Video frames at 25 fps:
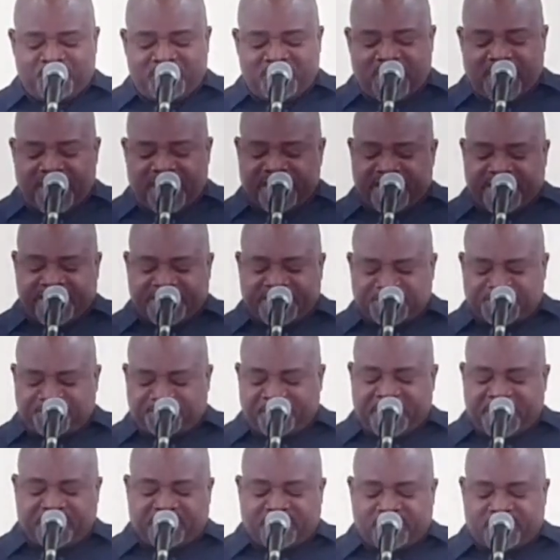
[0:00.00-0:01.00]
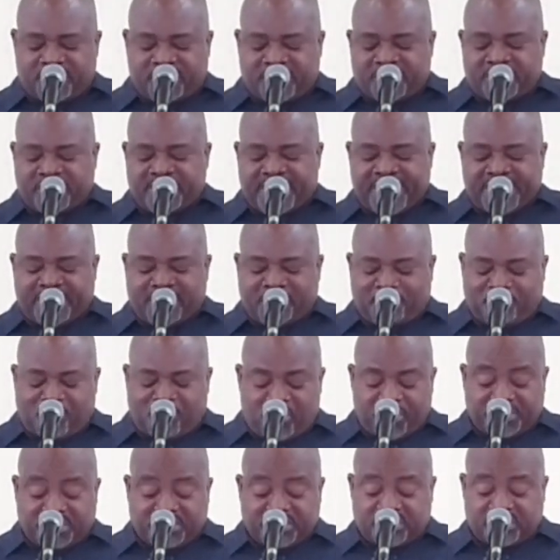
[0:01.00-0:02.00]
And he explained to her at a
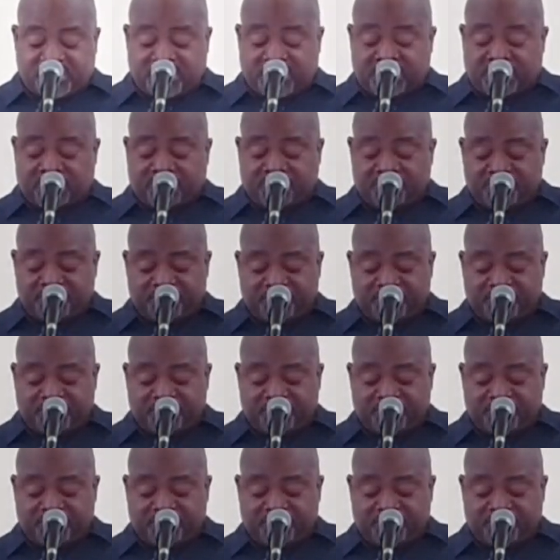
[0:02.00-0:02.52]
point in time,